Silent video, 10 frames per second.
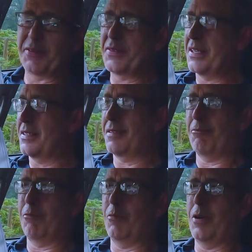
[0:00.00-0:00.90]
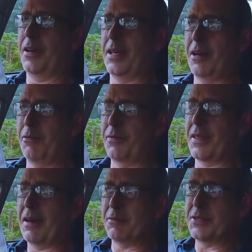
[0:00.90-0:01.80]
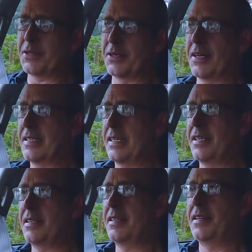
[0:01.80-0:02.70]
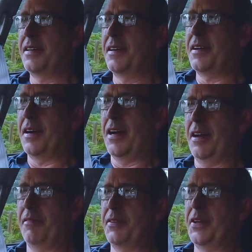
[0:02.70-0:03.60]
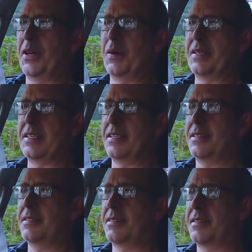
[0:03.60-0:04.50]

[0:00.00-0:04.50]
reverse. Why the hell that was a good idea, I have no idea.